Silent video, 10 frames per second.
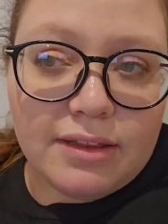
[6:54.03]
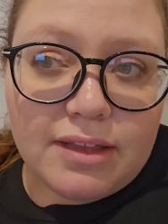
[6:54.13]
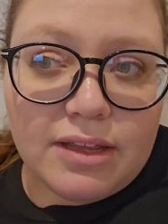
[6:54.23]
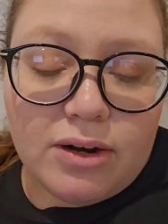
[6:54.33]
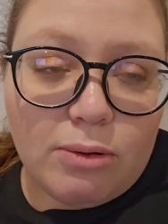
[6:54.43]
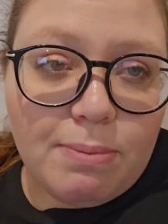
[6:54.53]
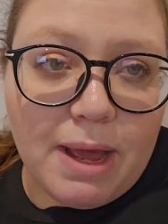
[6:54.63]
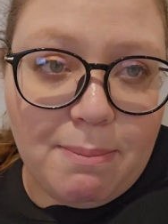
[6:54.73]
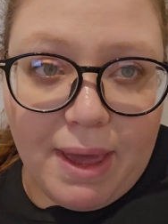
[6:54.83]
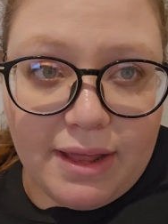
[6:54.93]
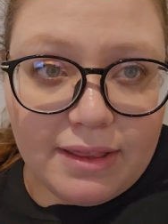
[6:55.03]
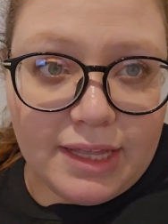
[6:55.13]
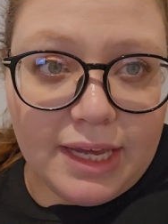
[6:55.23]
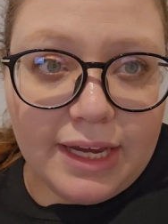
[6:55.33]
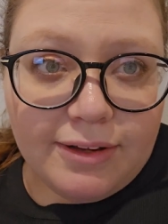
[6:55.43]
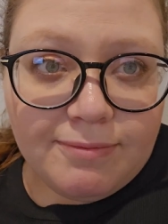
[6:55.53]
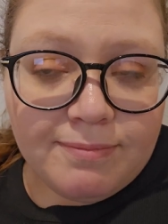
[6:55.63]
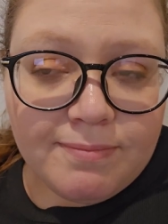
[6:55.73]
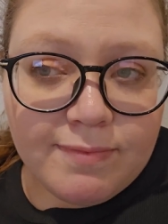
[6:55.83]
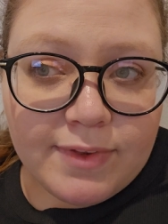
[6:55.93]
the little pipette thing
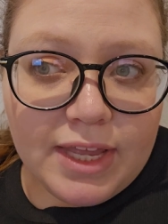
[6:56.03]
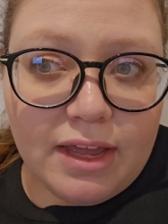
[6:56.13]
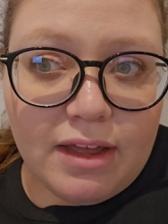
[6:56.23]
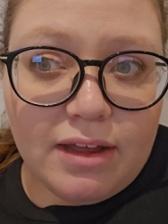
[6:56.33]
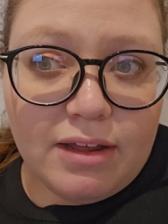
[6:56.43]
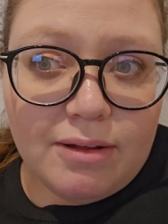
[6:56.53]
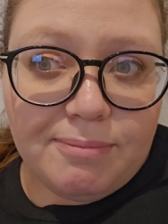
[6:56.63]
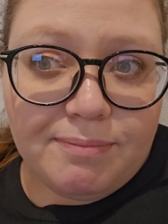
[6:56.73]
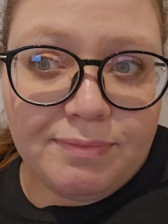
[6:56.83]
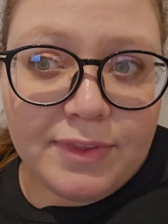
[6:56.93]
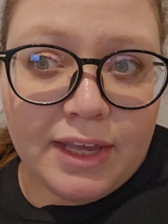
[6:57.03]
um,